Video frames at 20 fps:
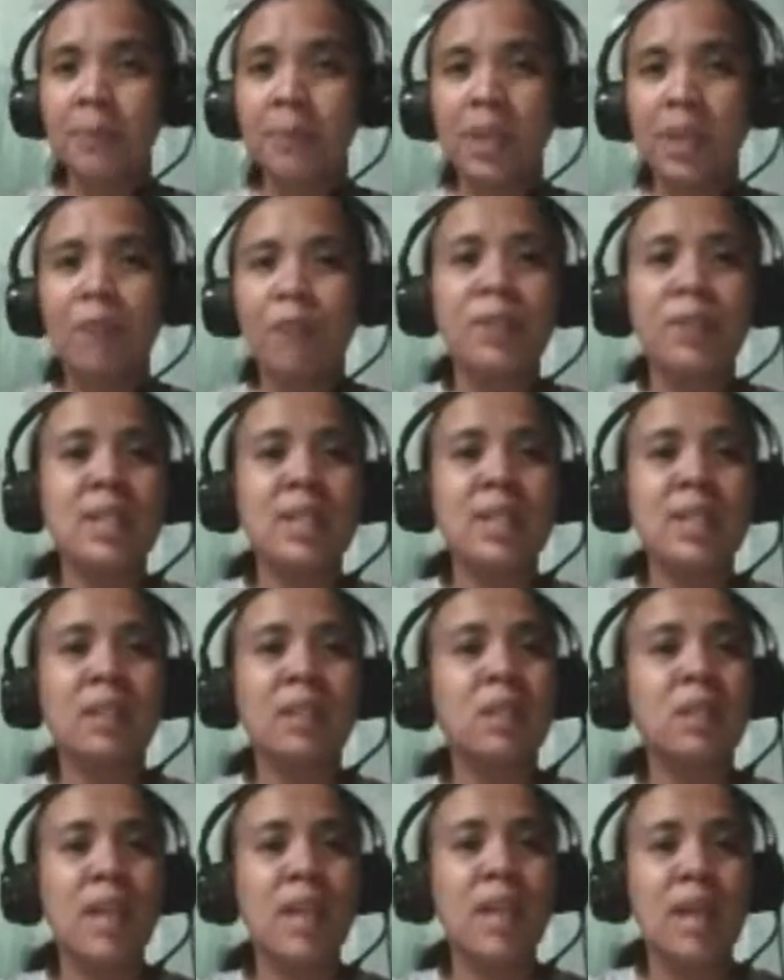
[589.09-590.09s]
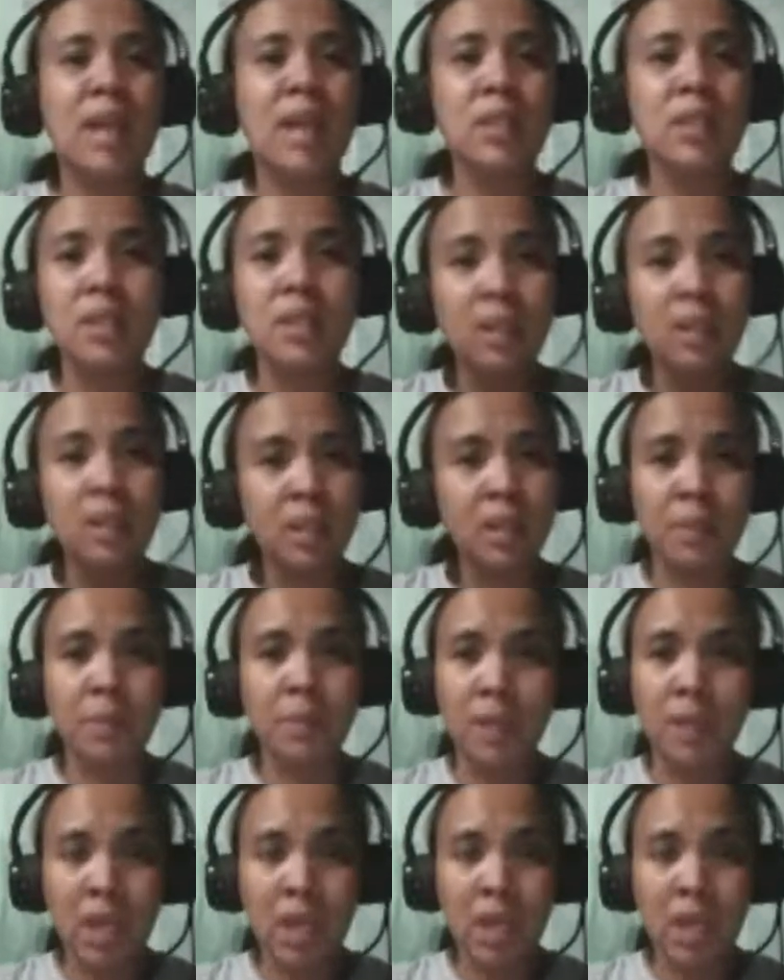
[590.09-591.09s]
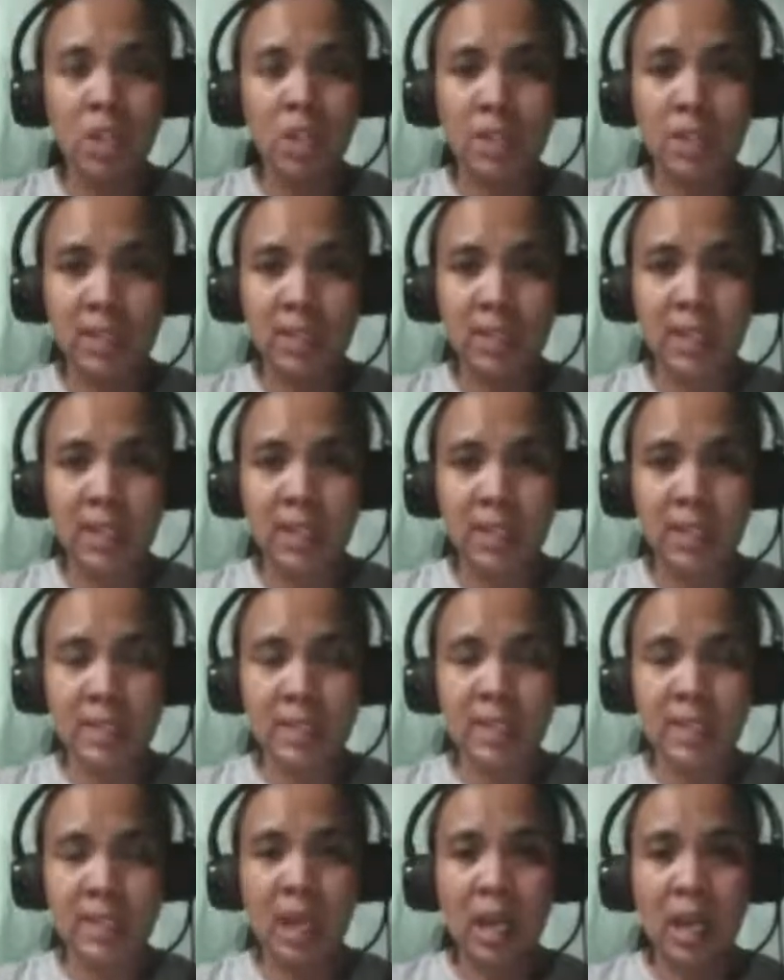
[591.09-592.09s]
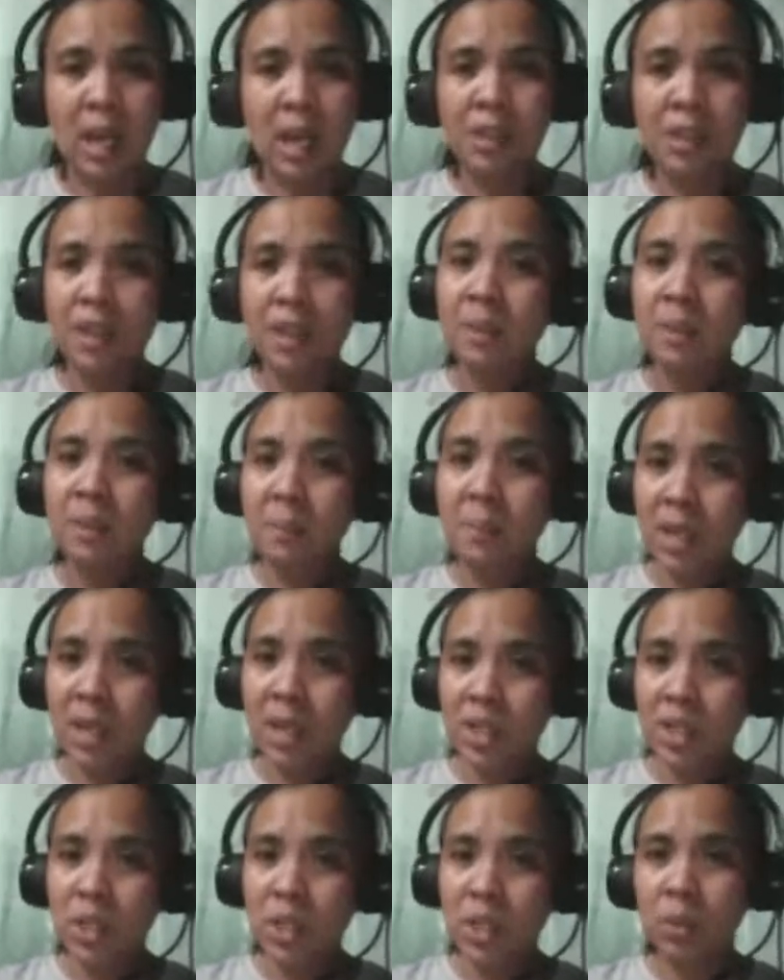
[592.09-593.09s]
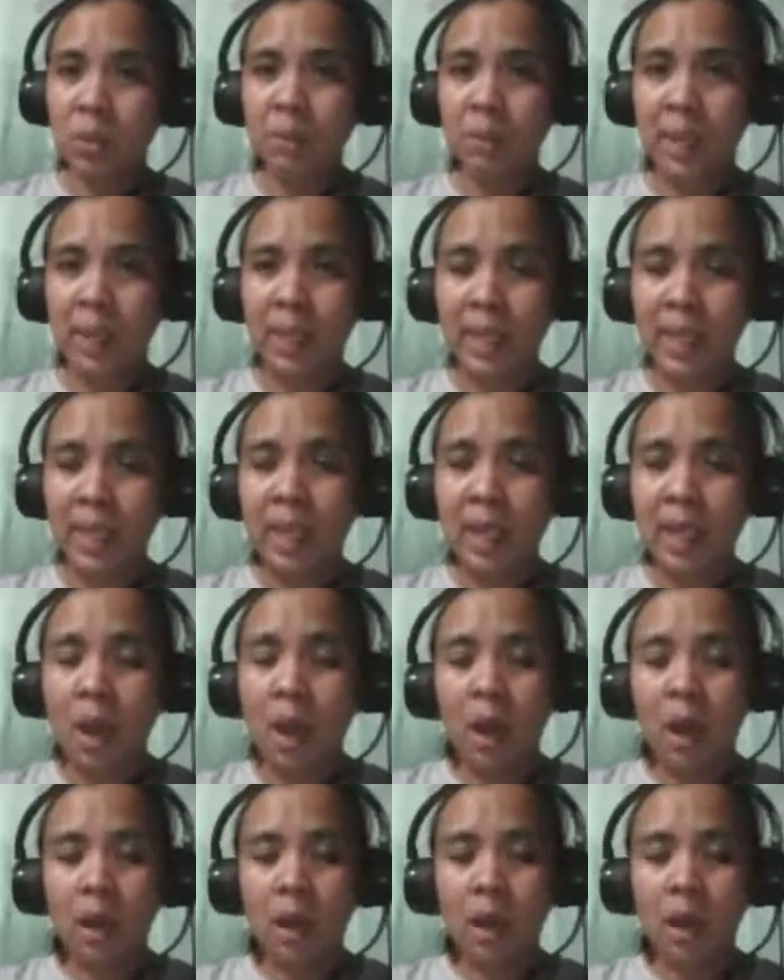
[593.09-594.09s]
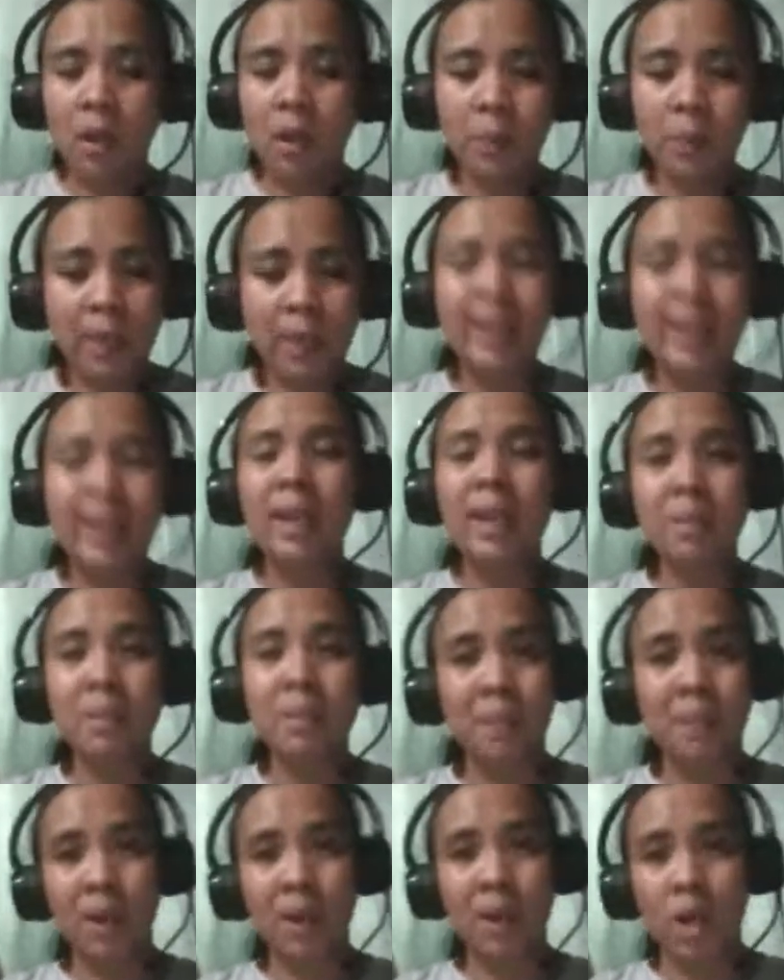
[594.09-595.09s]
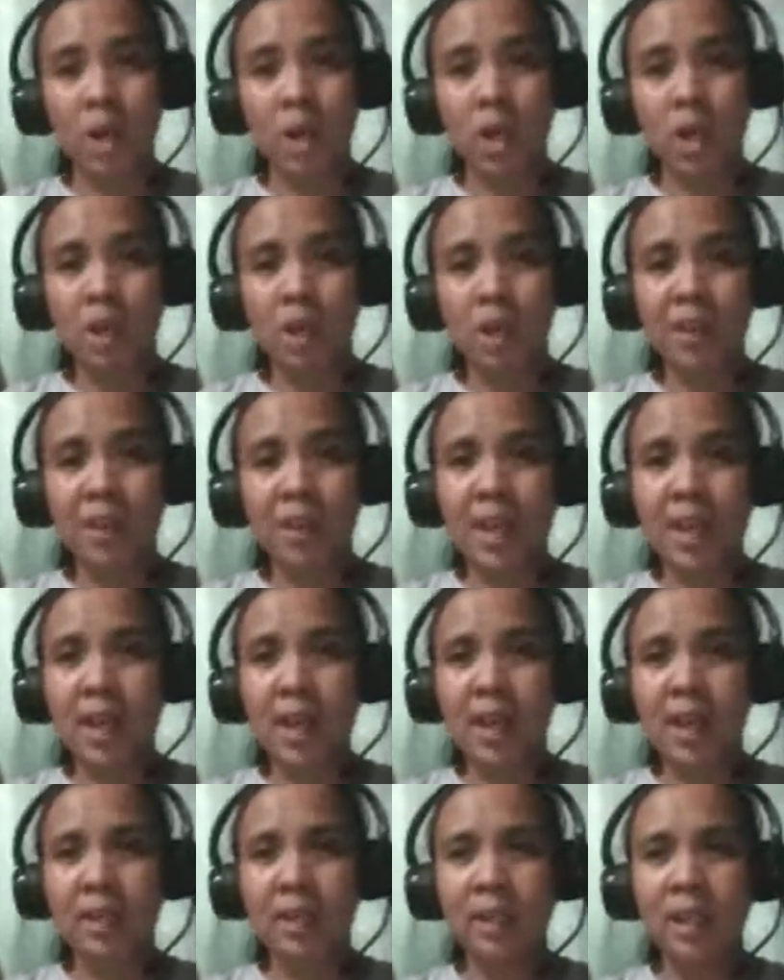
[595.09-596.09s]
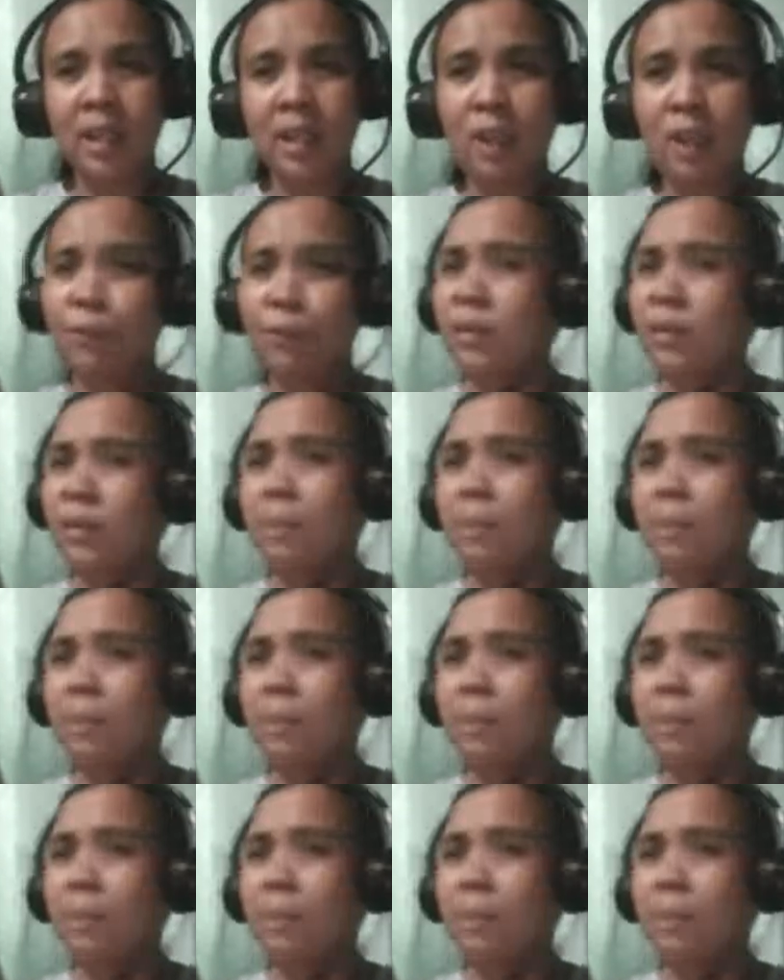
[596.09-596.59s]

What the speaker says: If the sender has good communication skills, then the message will be communicated better than if the